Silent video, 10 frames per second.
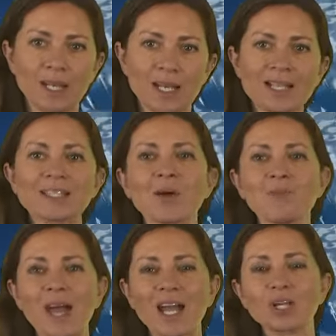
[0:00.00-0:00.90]
Let's come
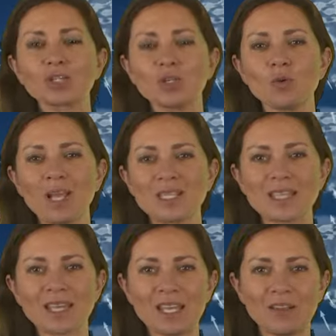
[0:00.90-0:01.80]
back to
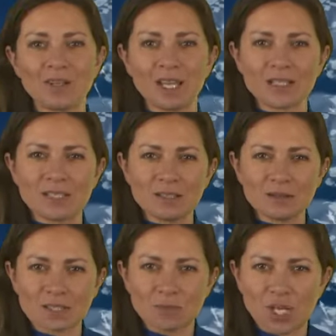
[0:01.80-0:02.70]
Wednesday evening. Still
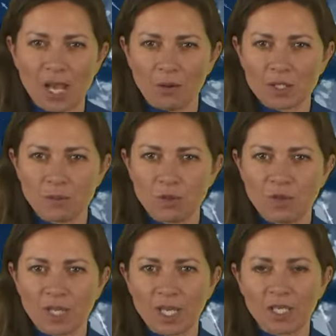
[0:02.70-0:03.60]
some showers
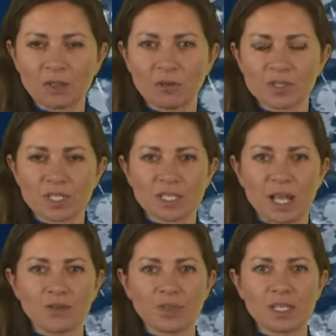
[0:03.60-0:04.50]
moving in across the
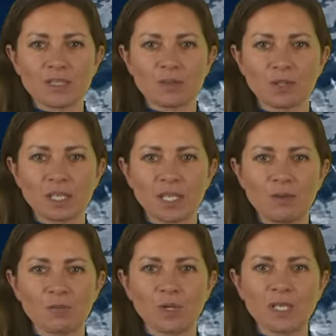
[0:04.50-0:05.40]
southeast on a
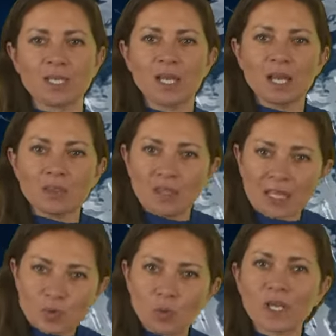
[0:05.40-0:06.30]
keen breeze.
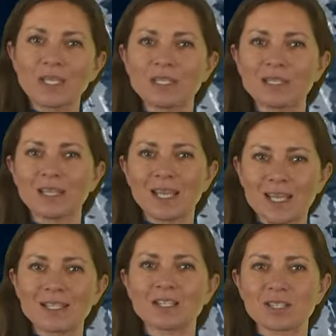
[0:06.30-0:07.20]
This wind
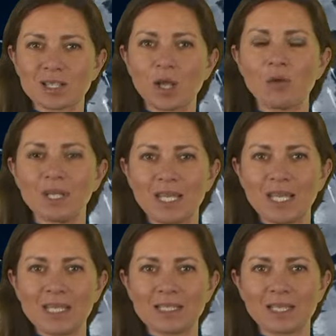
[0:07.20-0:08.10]
is slowly
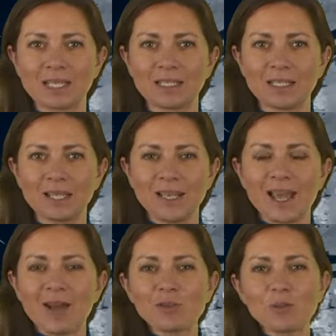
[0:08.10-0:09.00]
easing.
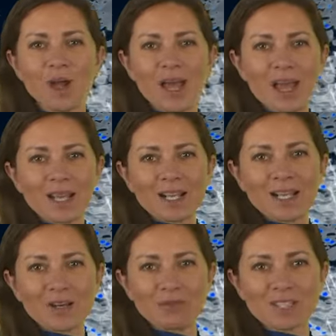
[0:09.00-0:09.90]
Elsewhere,
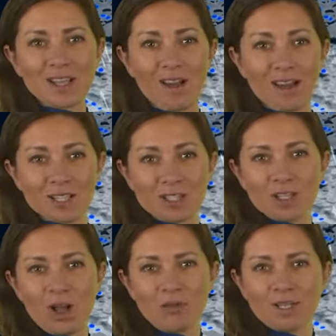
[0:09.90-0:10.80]
clearer skies,
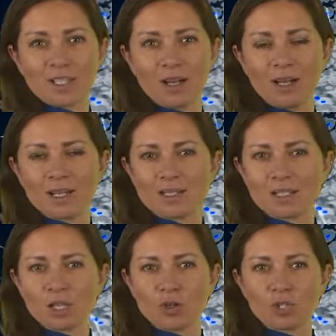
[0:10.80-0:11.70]
starry skies.
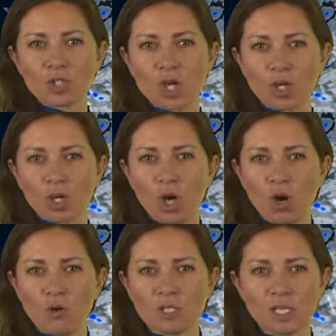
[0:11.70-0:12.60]
It's going to turn
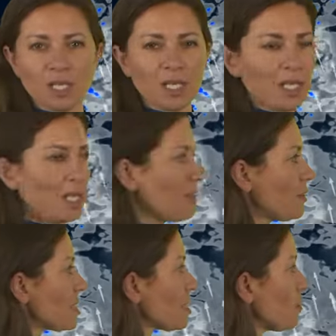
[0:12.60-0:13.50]
cold.
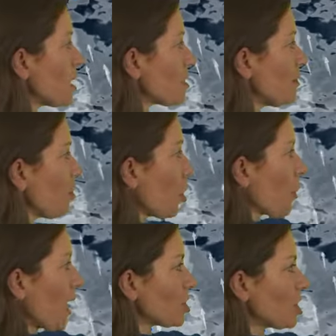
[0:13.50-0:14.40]
Even some mist and fog
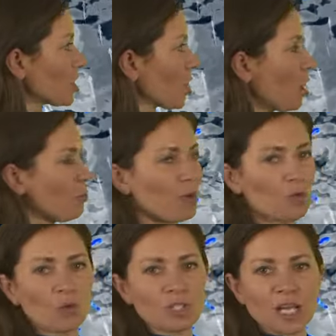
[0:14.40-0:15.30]
patches can't be
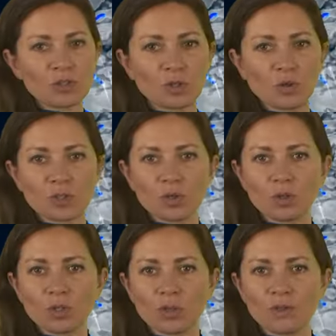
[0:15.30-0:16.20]
ruled out across
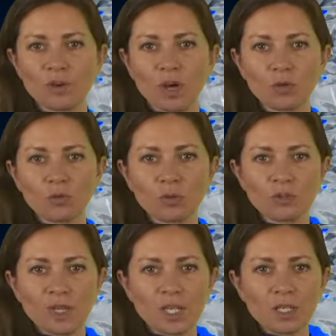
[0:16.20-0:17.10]
Scotland, the far north
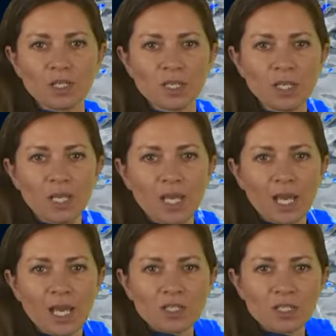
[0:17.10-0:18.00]
of England,
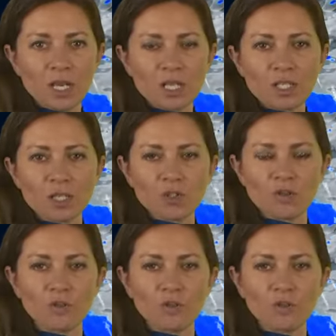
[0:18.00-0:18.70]
and a touch of